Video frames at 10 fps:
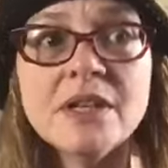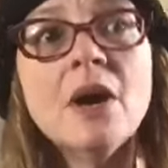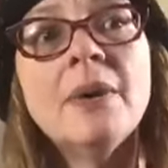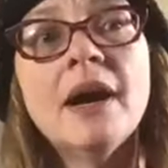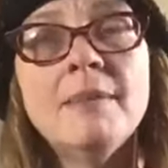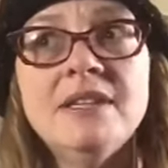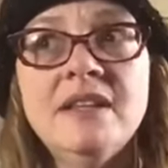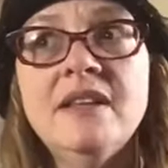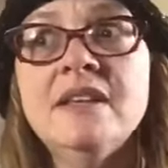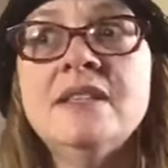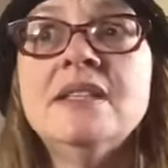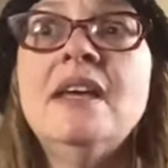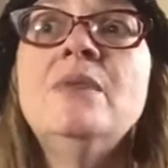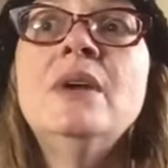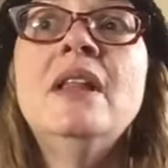ago and come into this
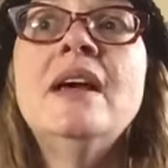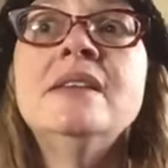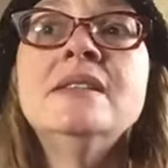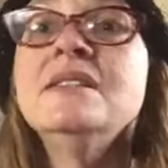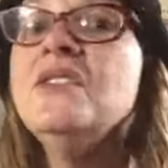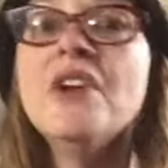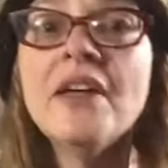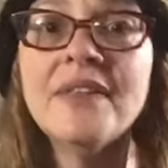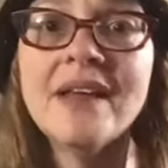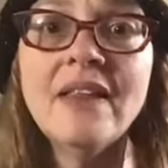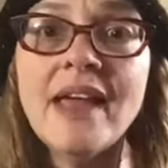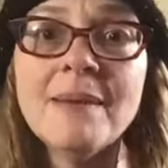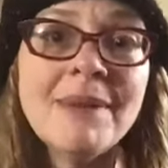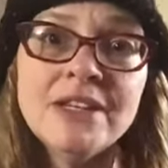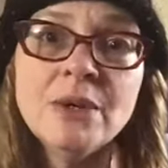and realize they're nothing alike.
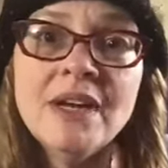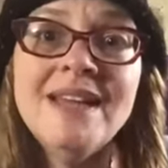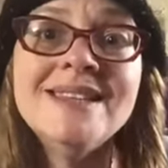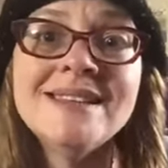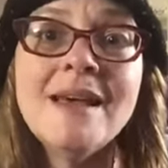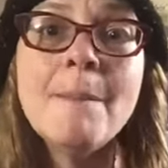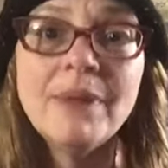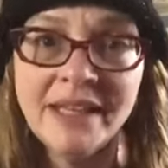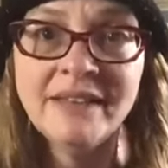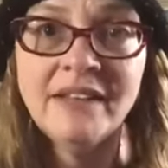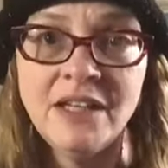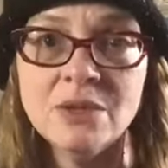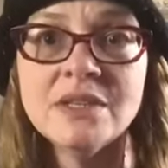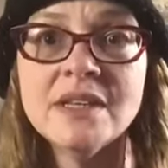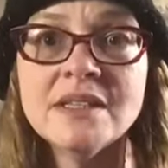My degree is blatantly
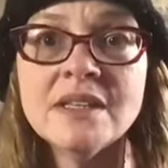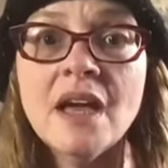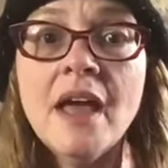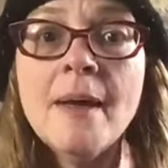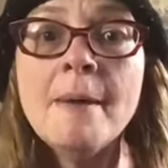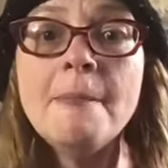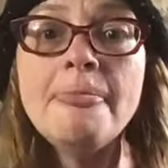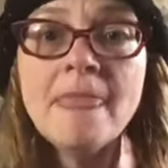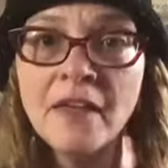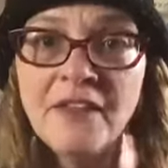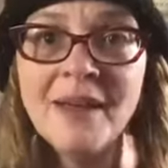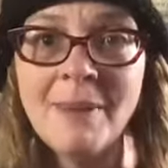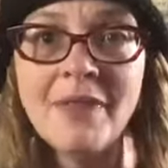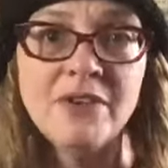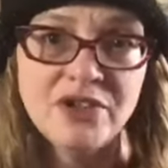useless. Nothing
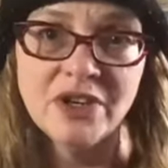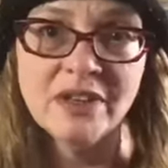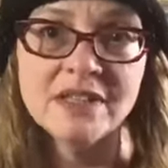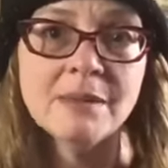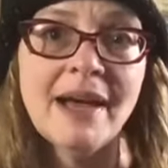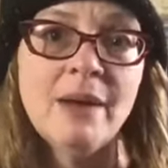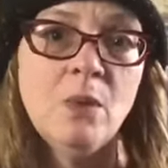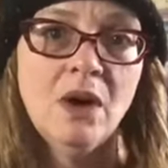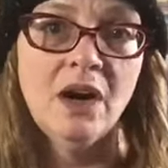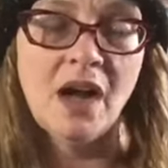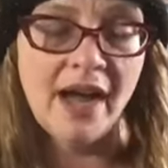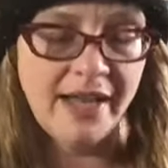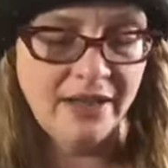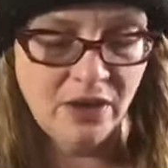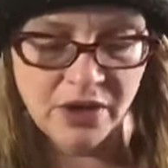about the journalism I,
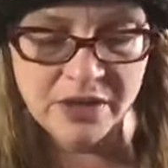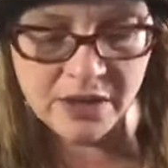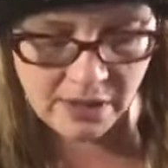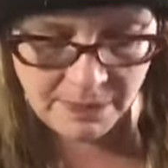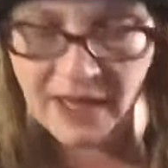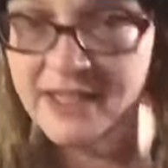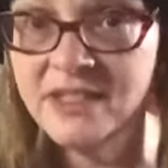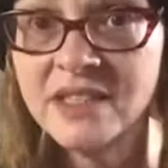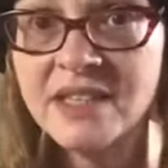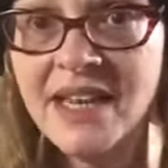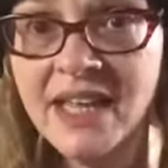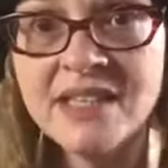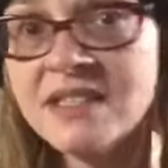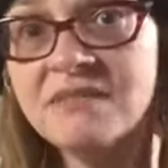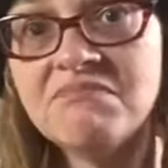I learned applies to
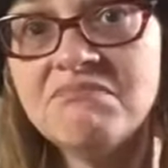today's